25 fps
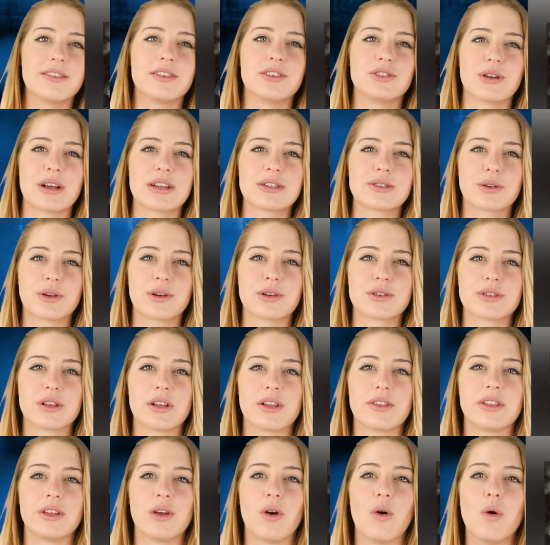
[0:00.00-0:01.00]
of the dress
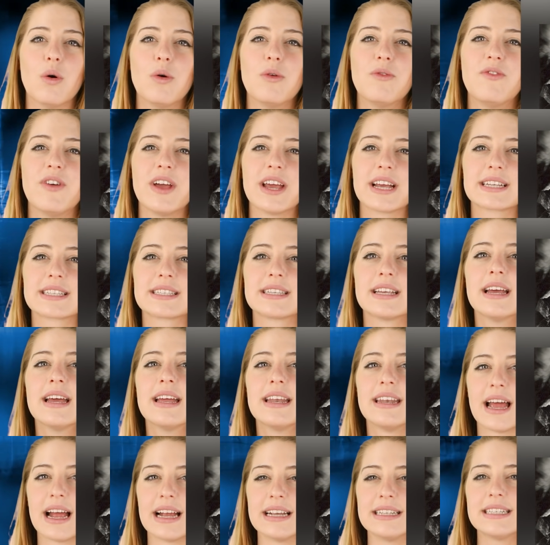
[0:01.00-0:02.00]
rehearsal at the Old Vic's
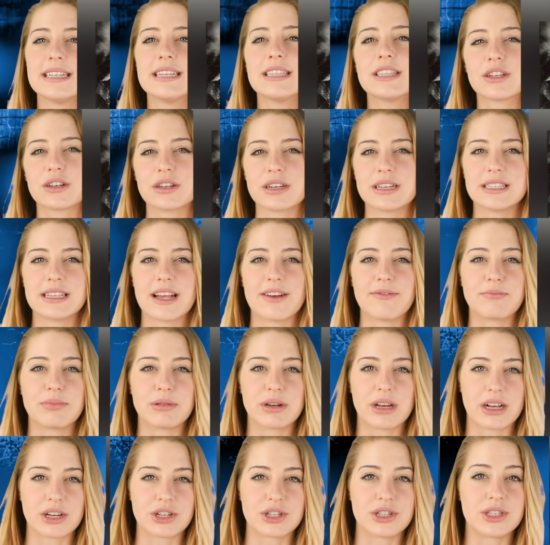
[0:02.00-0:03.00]
nineteen thirty-seven
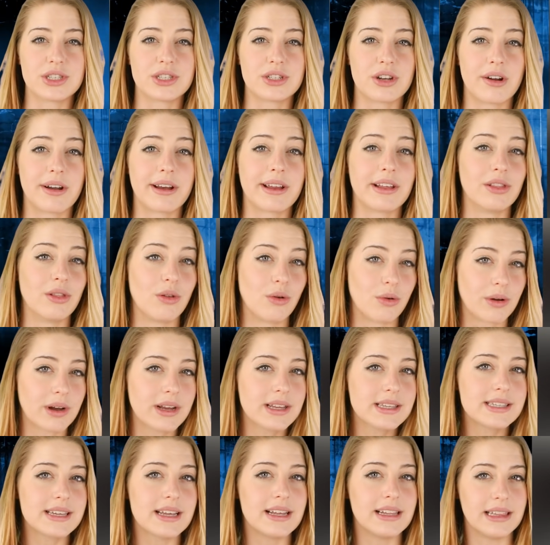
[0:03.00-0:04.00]
production starring
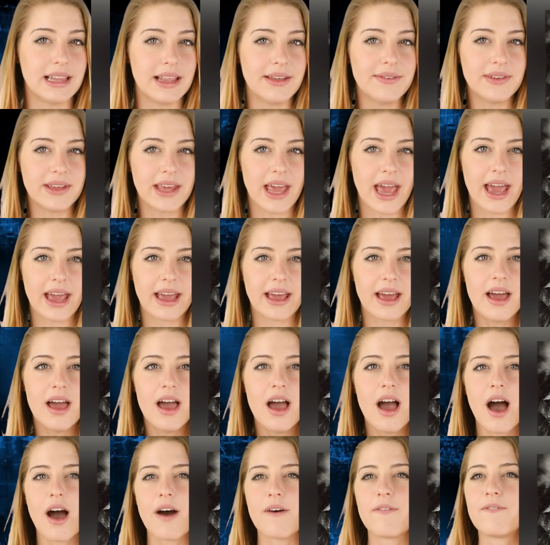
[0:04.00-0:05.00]
Laurence Olivier.
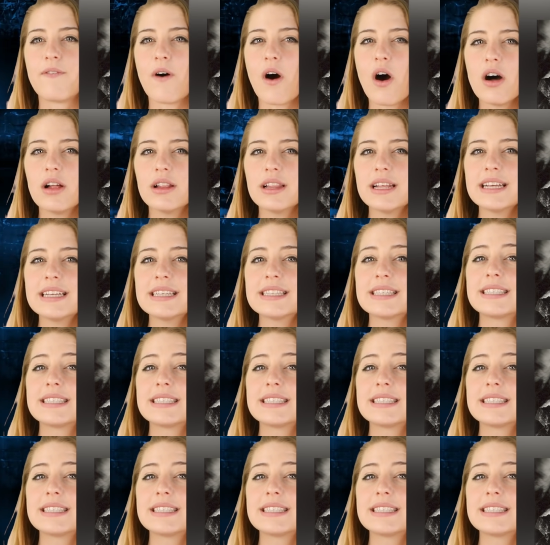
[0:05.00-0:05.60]
A falling